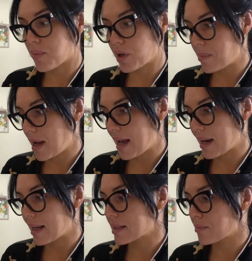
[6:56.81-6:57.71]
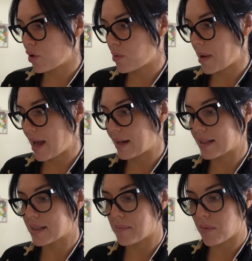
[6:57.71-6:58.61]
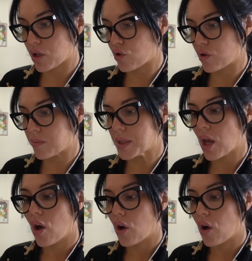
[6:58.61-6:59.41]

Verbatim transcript: prebiotics, probiotics, mushrooms,